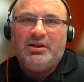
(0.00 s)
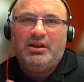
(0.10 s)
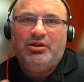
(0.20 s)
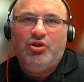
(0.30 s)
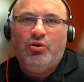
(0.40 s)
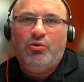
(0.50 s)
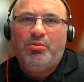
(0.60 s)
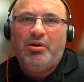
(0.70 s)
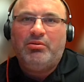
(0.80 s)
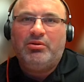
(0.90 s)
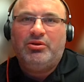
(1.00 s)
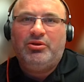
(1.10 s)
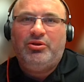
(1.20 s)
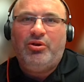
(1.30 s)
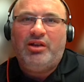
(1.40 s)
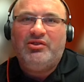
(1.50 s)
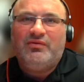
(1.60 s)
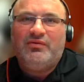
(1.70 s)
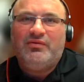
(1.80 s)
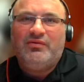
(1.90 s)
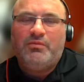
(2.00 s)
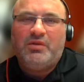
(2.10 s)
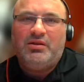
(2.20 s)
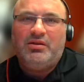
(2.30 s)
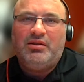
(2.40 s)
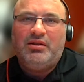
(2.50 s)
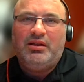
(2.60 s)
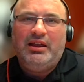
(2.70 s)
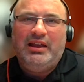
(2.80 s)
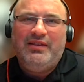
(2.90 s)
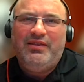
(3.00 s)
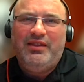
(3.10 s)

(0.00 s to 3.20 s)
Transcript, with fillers: and know about God's involvement in